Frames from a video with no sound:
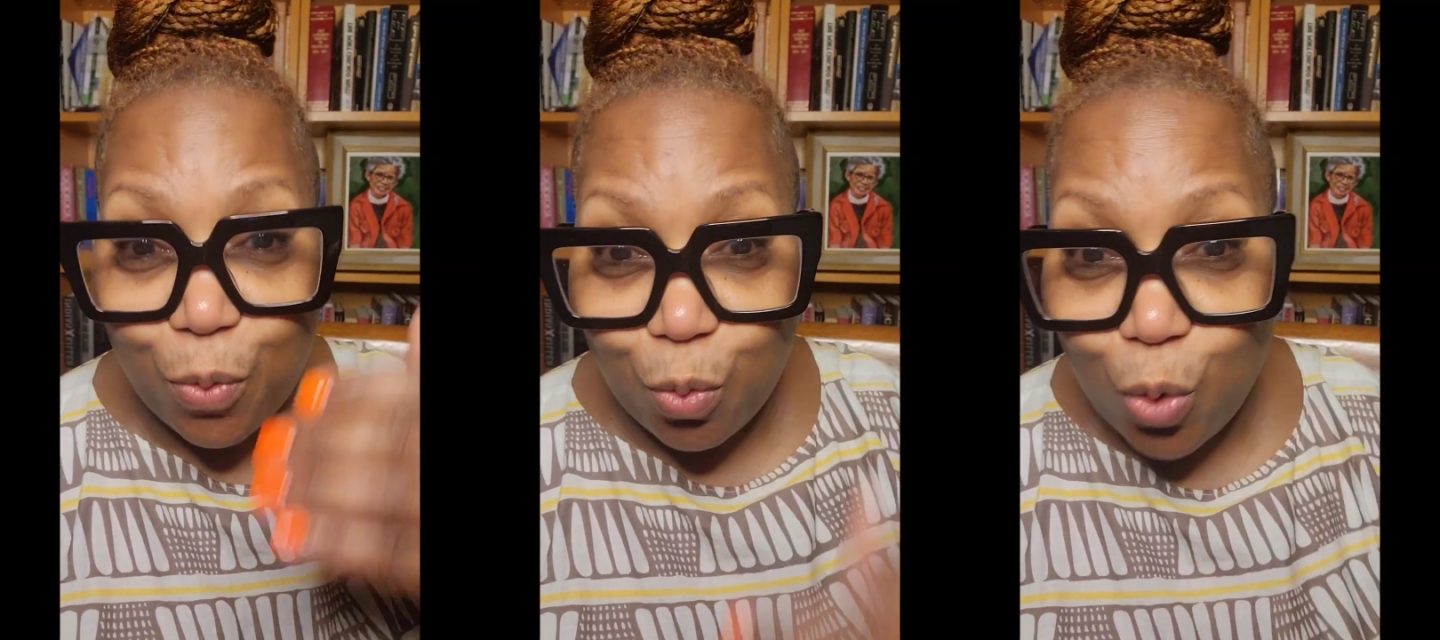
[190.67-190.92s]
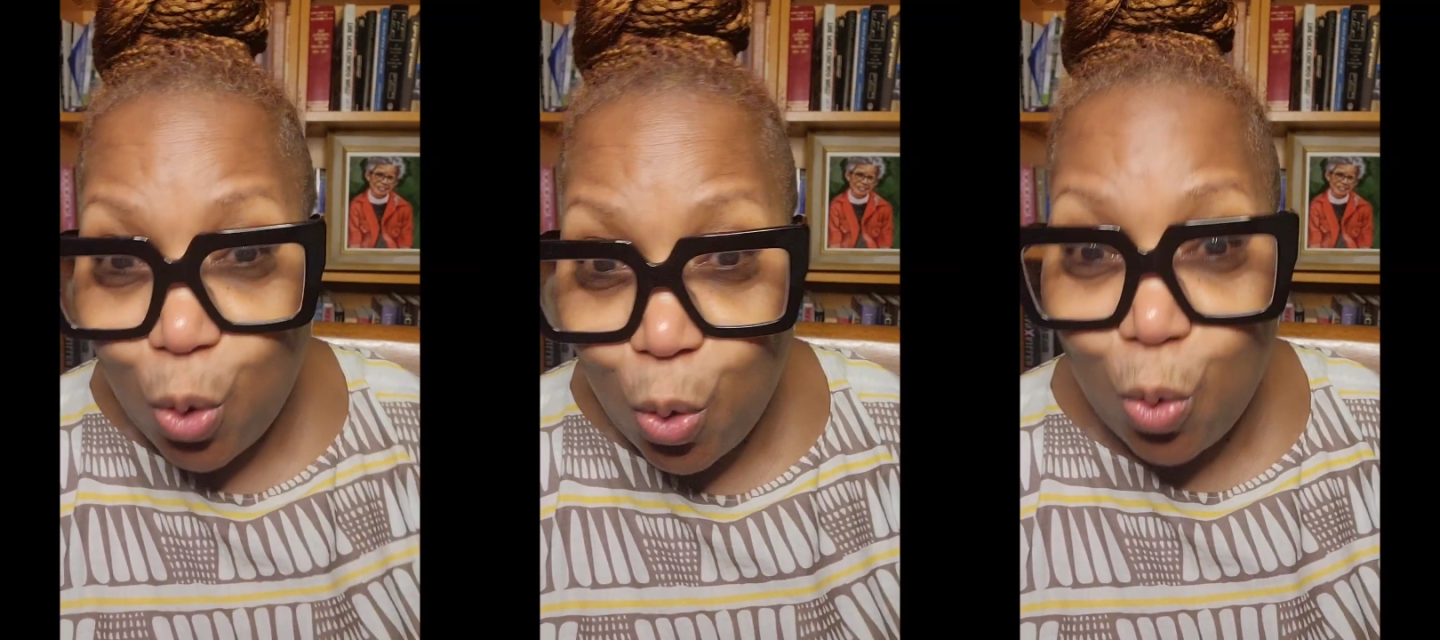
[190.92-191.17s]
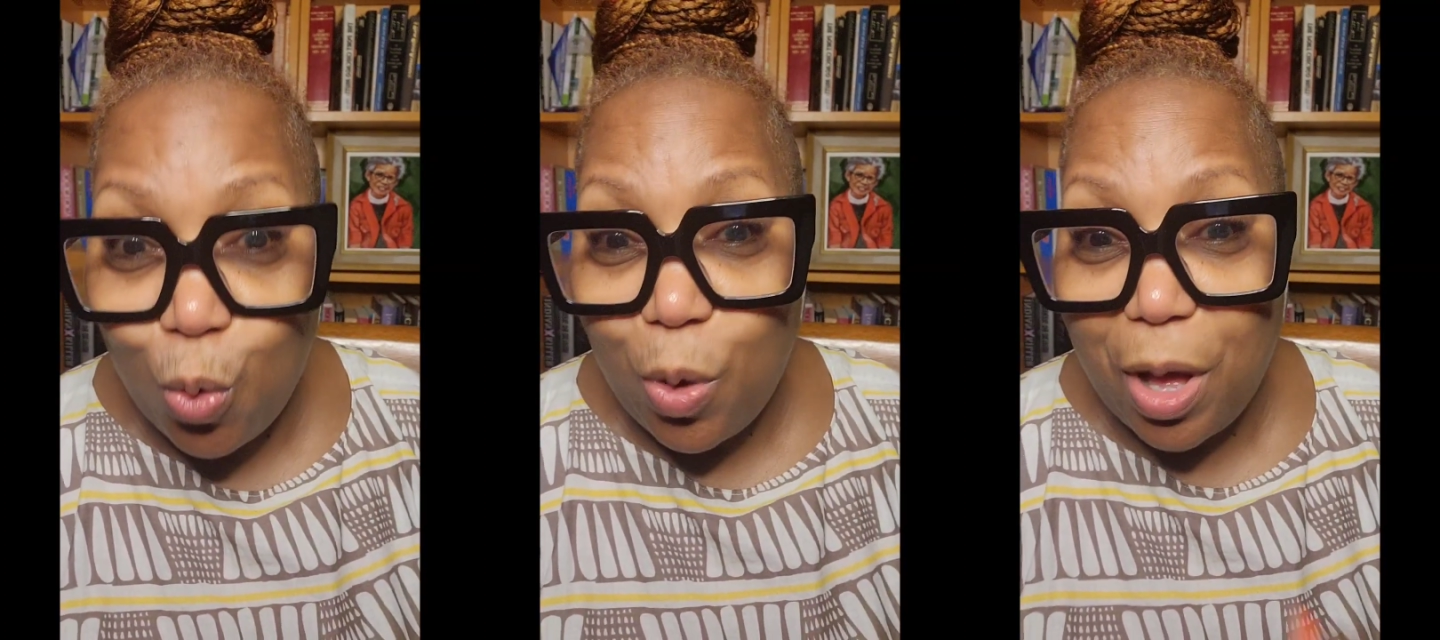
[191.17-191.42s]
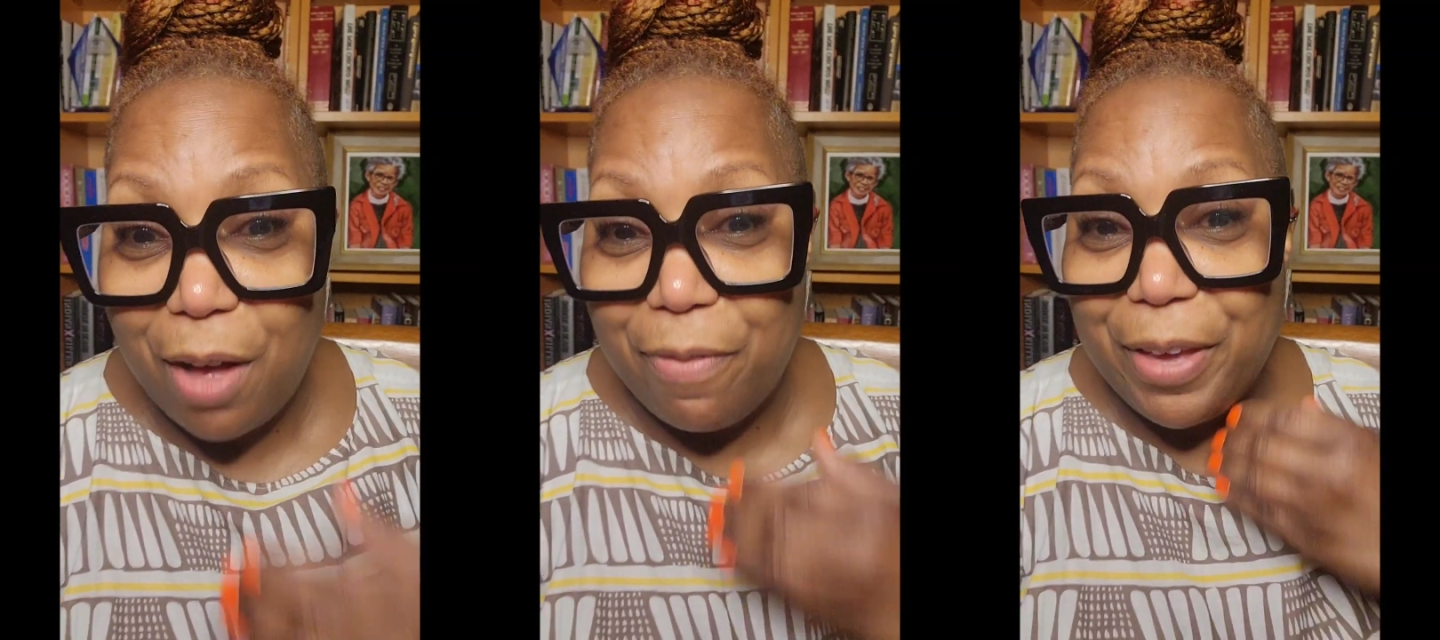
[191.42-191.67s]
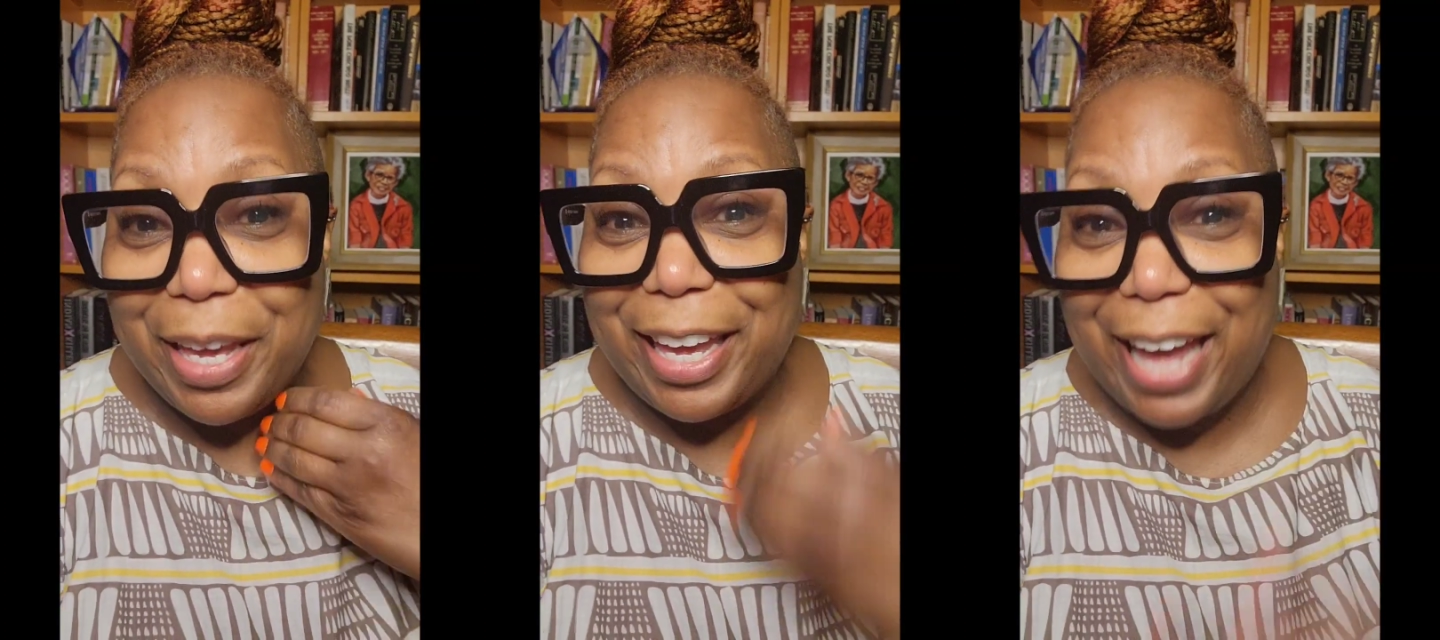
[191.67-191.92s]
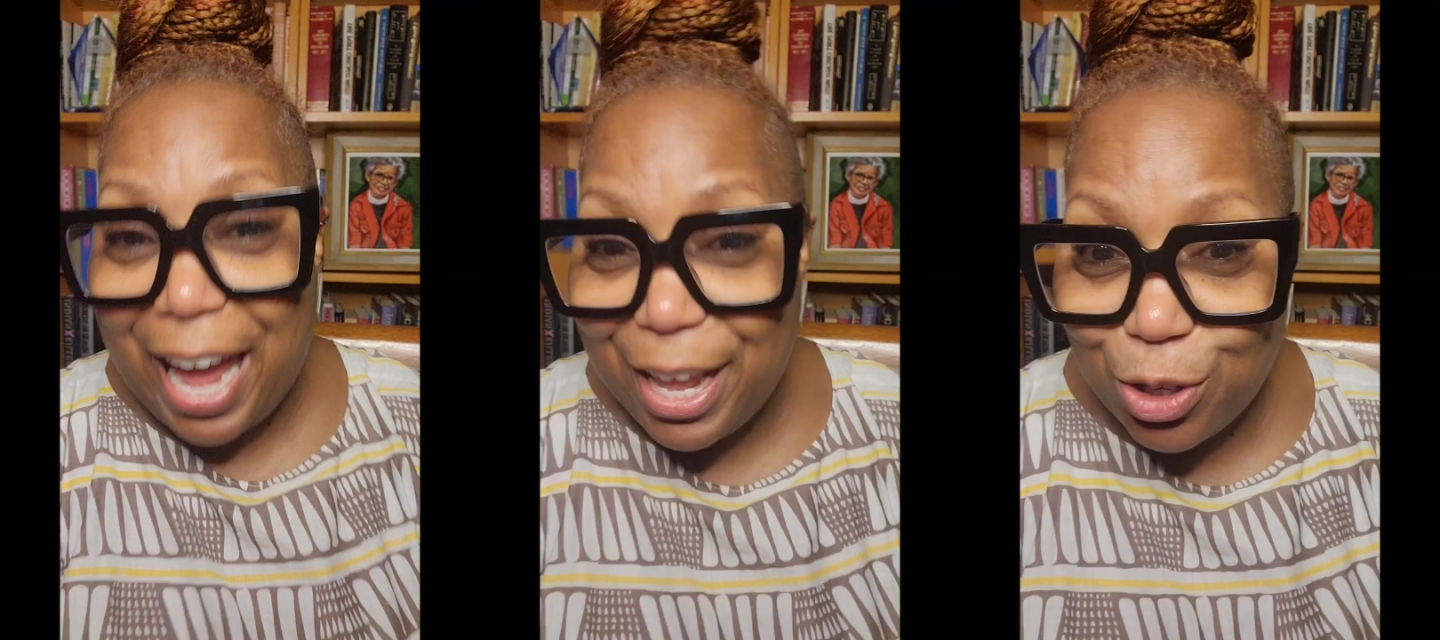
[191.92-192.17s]
rule of
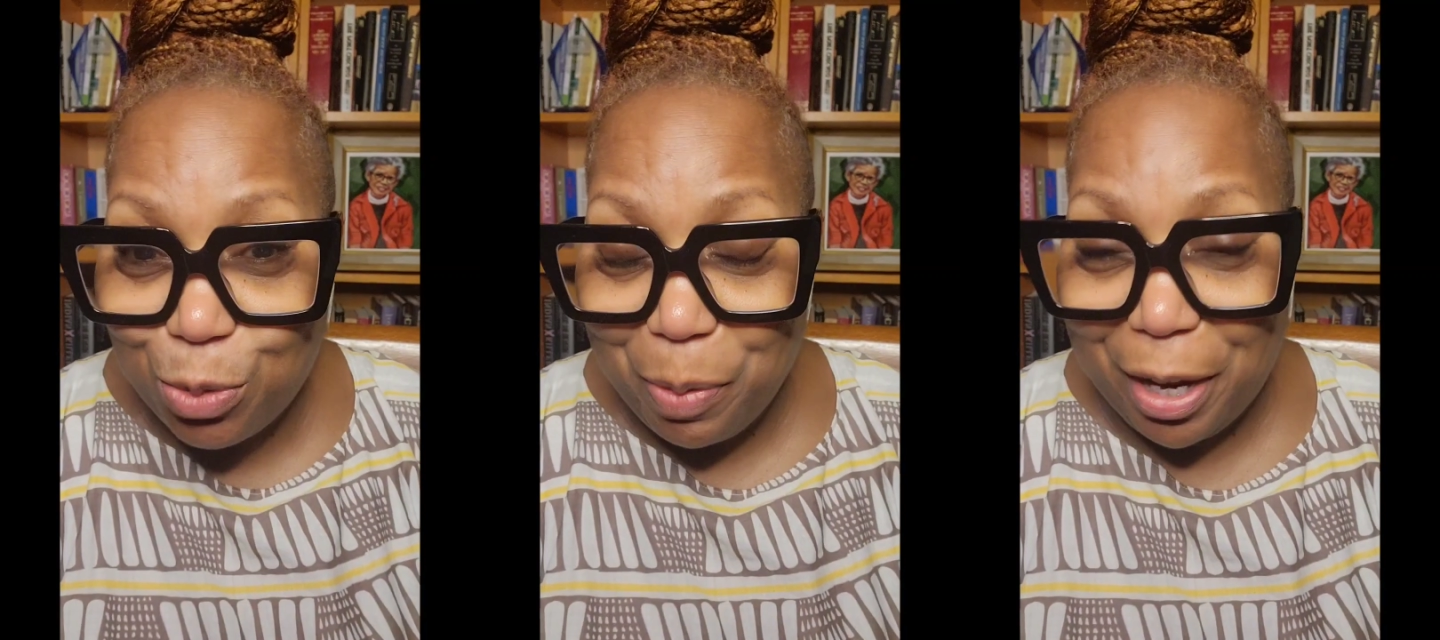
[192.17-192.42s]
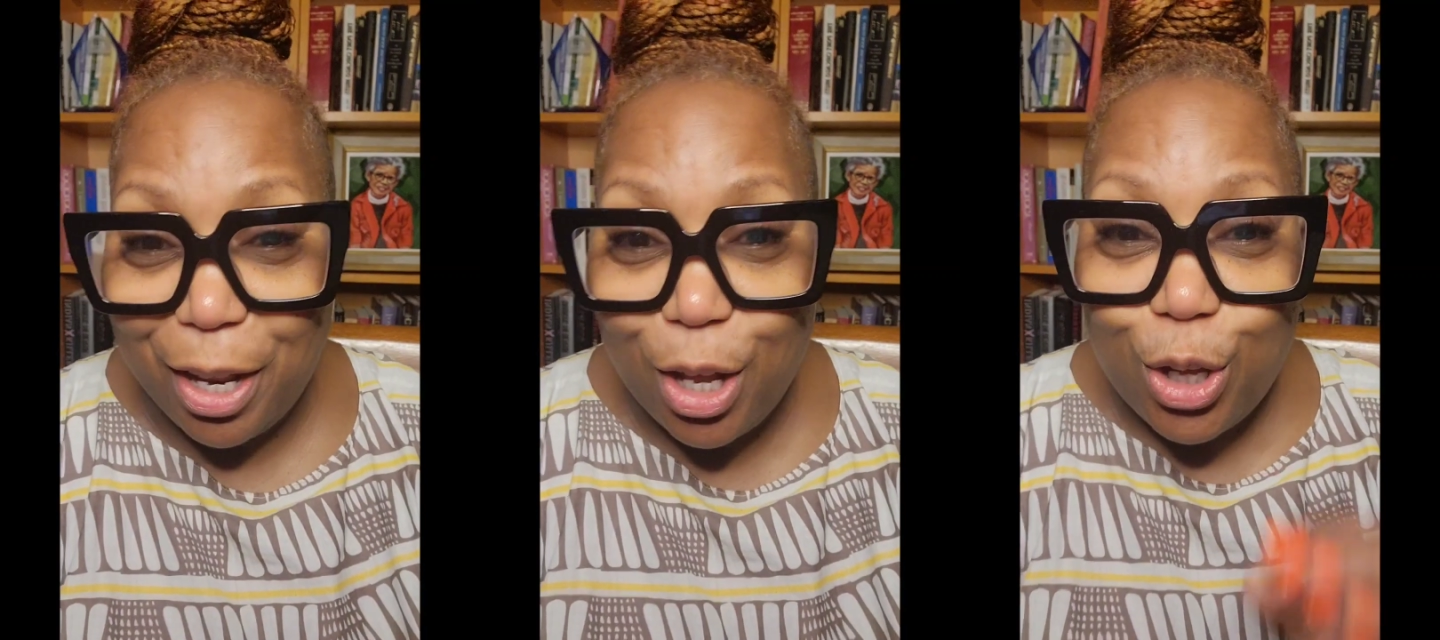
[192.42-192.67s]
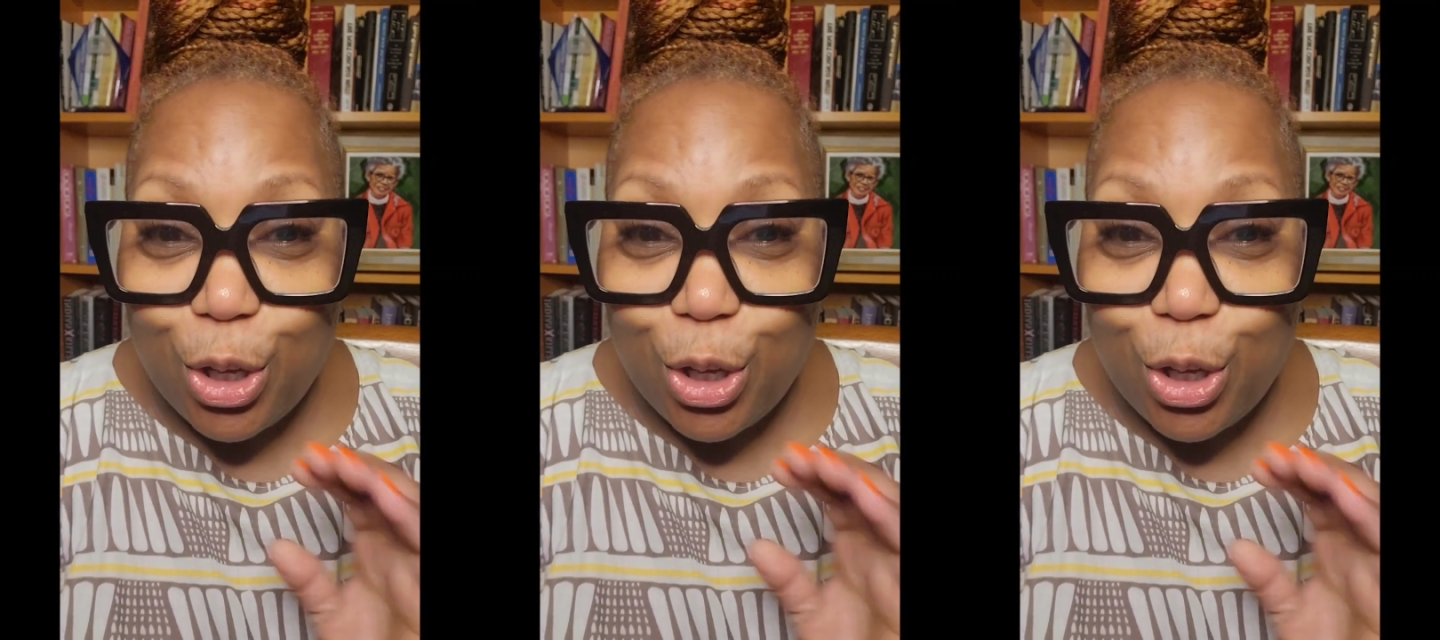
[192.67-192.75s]
engagement.